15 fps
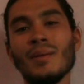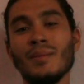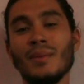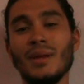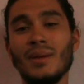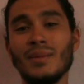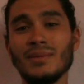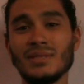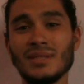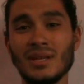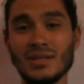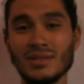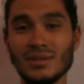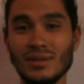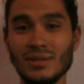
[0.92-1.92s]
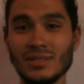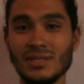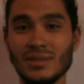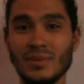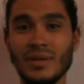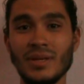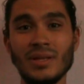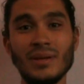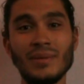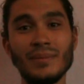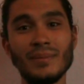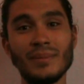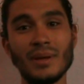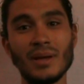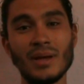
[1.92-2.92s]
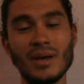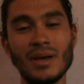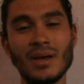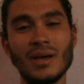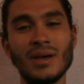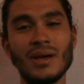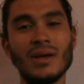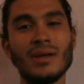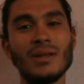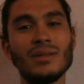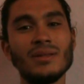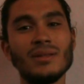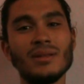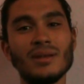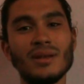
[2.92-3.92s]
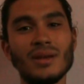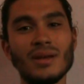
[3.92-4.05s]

My name is Anatoli Sepeda and